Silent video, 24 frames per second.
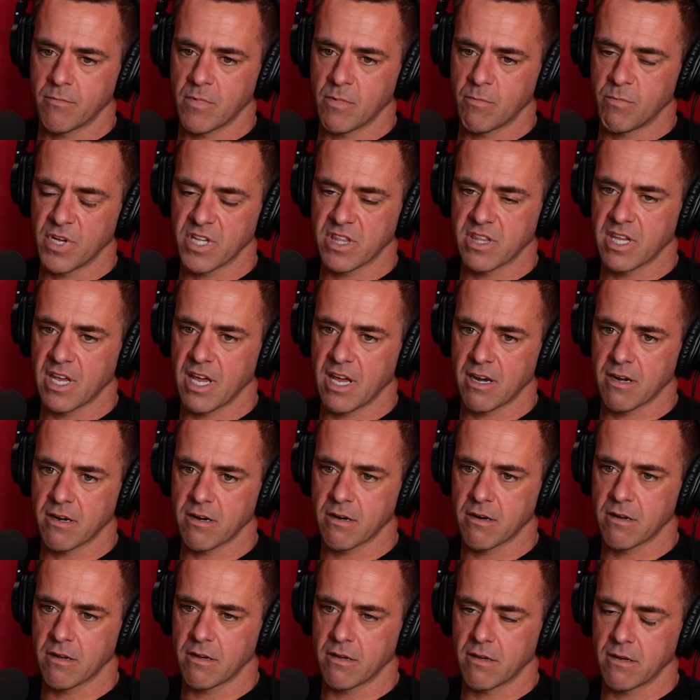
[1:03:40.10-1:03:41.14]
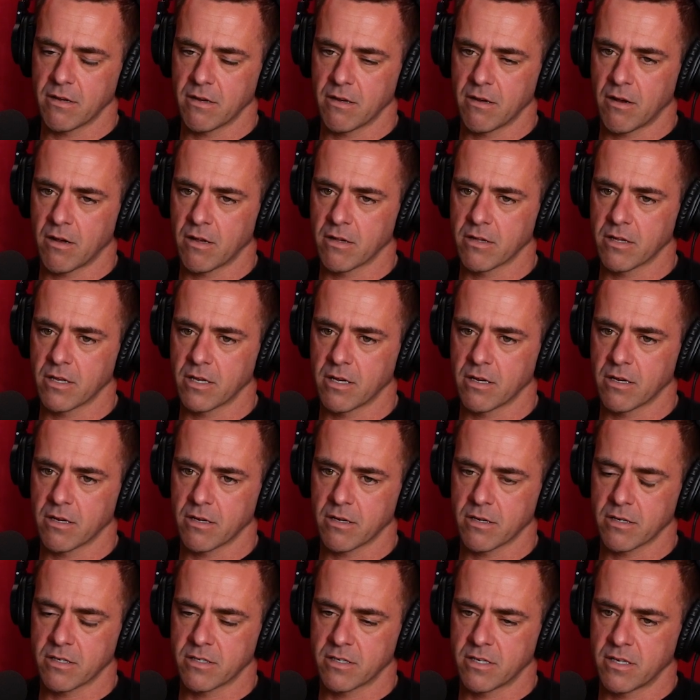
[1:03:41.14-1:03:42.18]
But then on
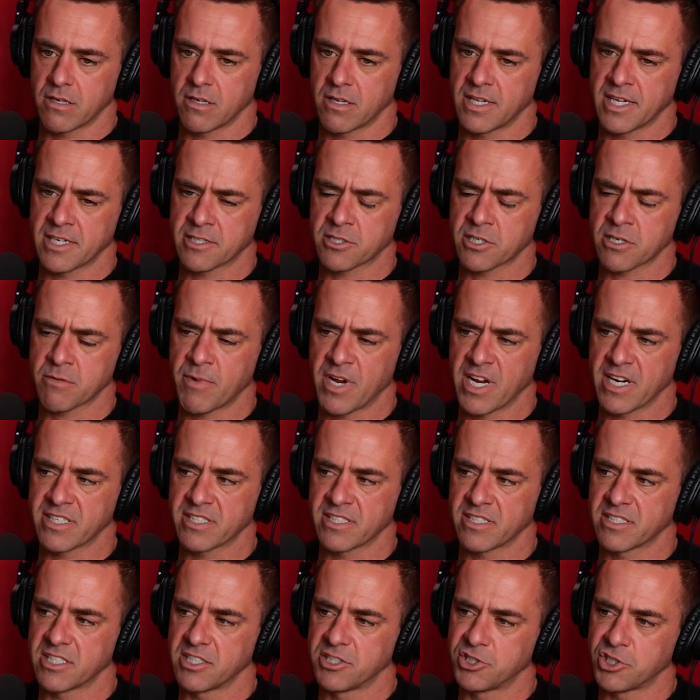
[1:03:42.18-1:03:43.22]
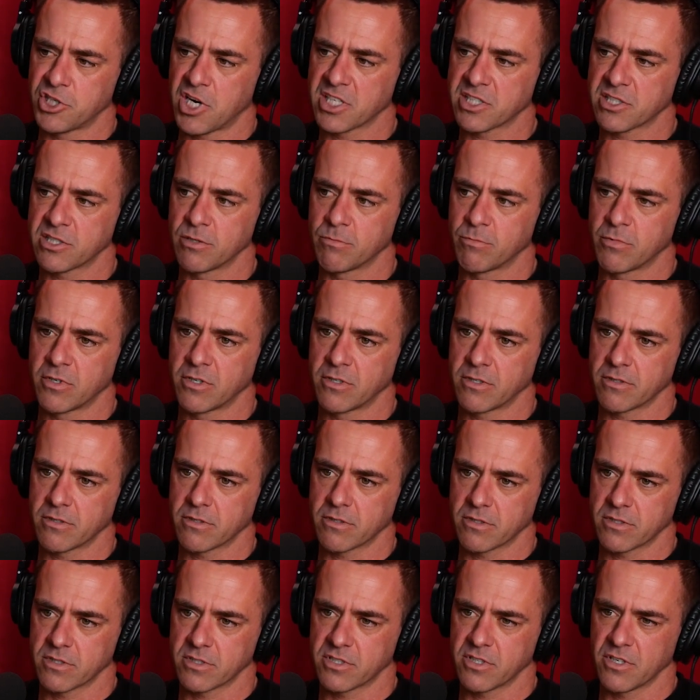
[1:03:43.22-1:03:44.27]
the electric bikes, it's adjustable.
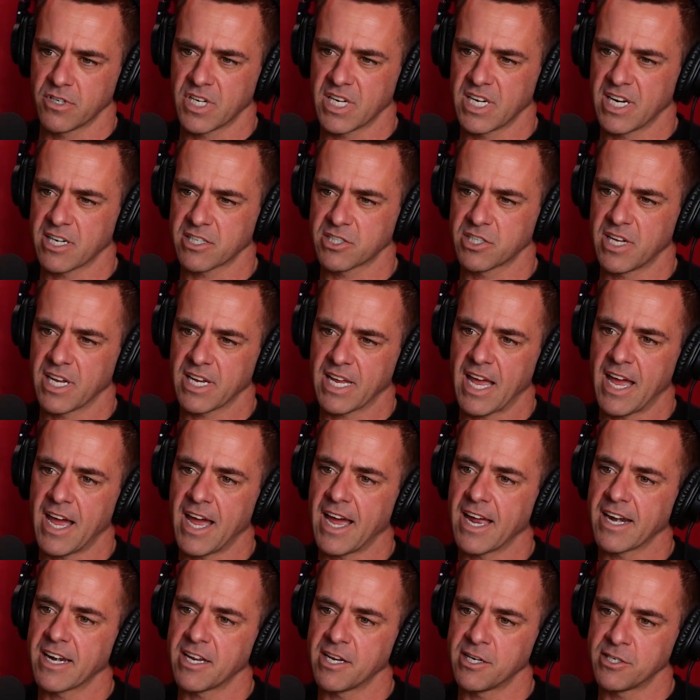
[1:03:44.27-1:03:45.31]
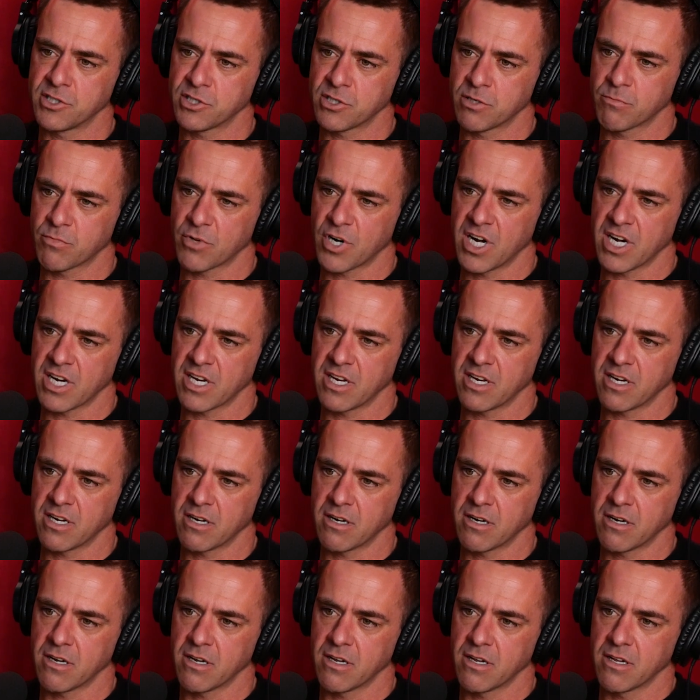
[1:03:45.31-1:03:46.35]
So you can actually like add engine
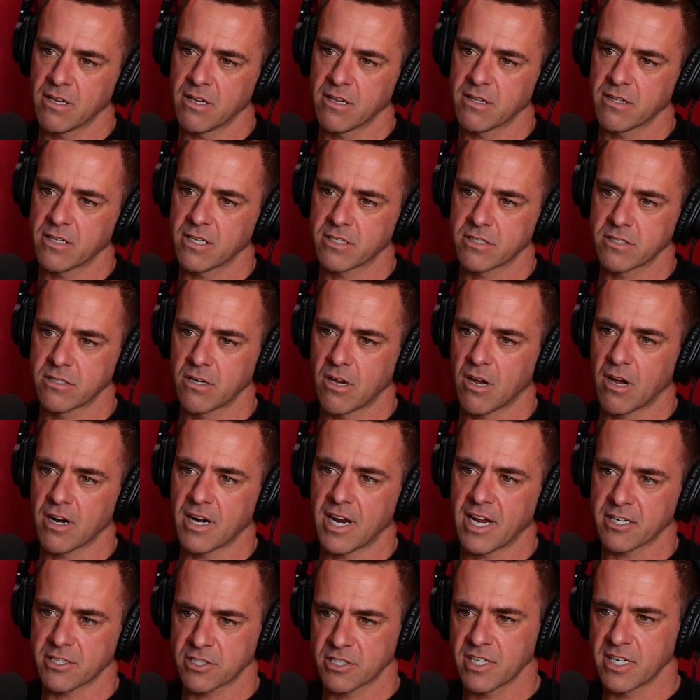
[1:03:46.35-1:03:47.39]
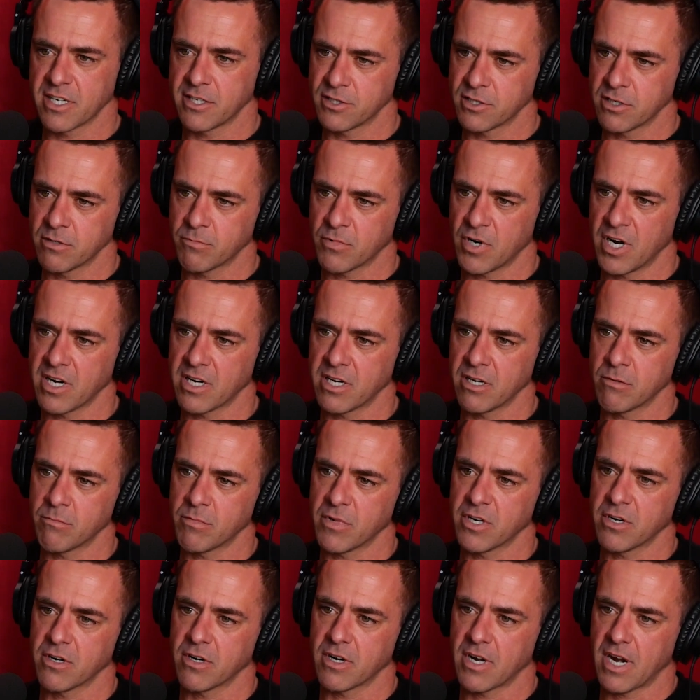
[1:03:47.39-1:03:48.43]
braking that's not actually engine braking,
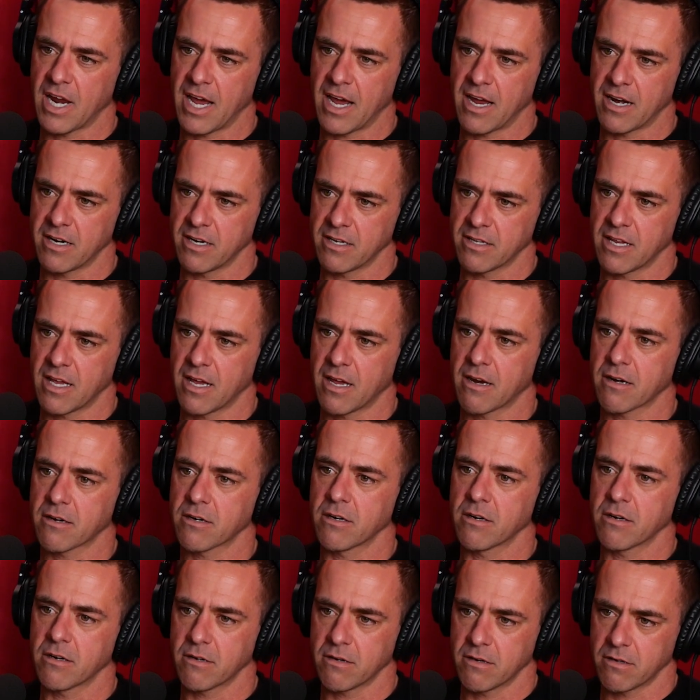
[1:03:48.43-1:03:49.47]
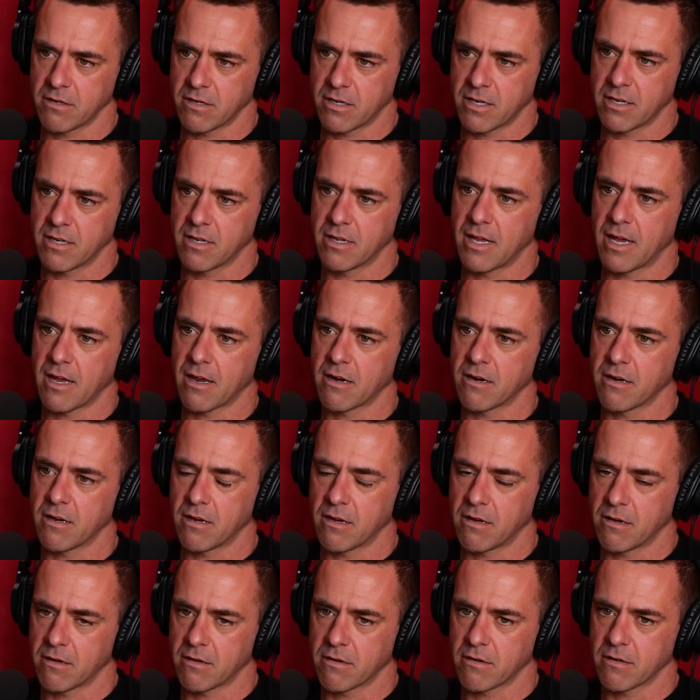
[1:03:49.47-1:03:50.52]
but you're adding that
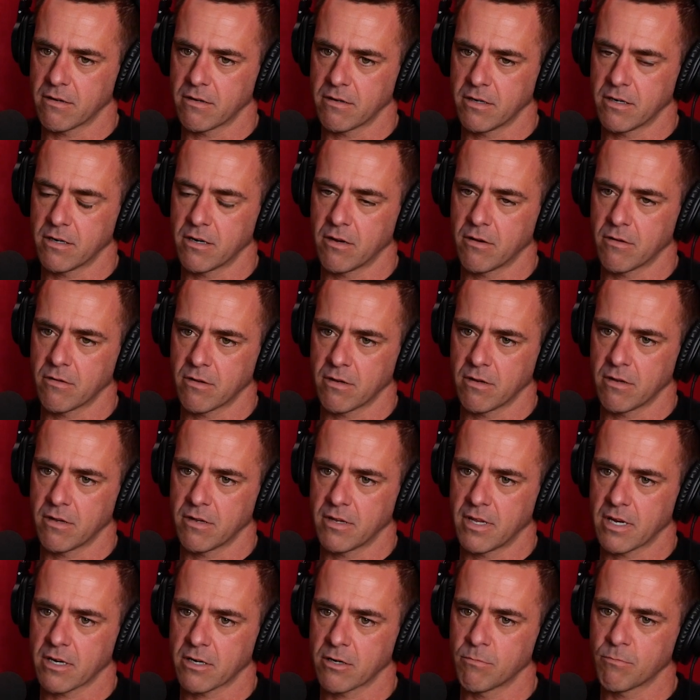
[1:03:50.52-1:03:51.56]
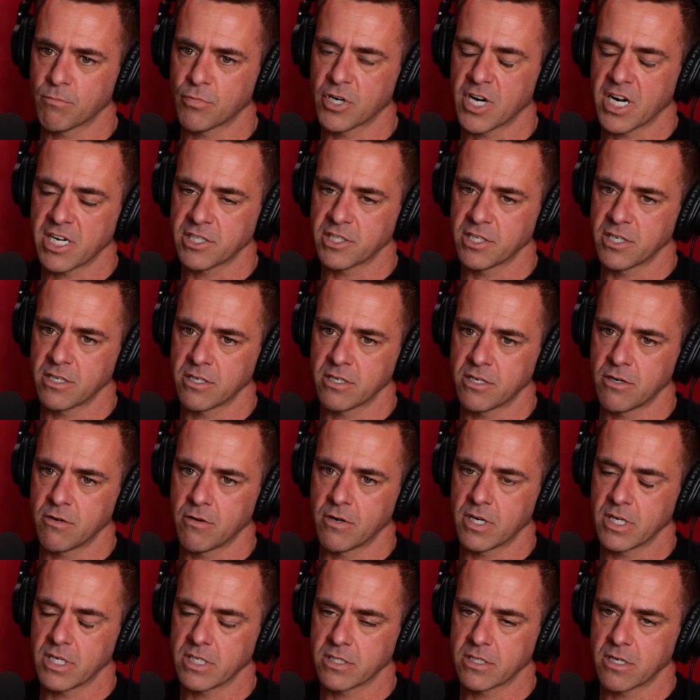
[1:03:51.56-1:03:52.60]
you know, that compression to
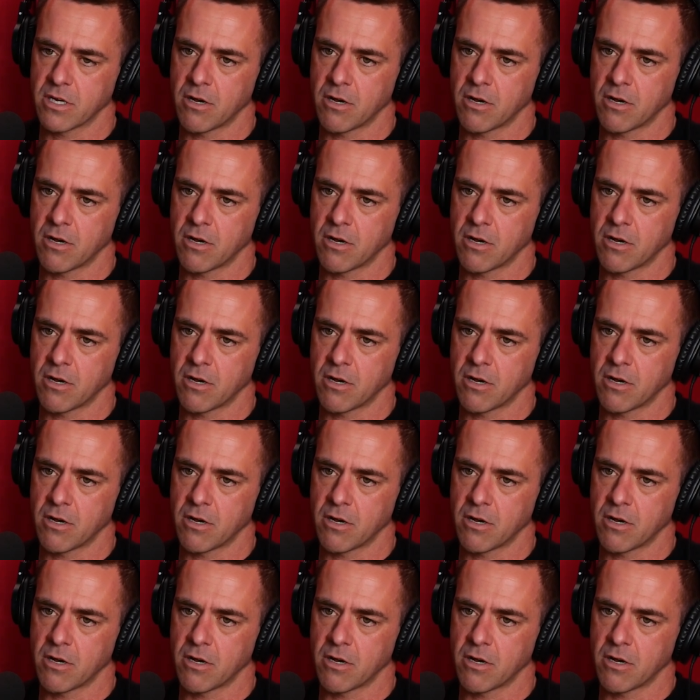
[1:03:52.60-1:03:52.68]
it.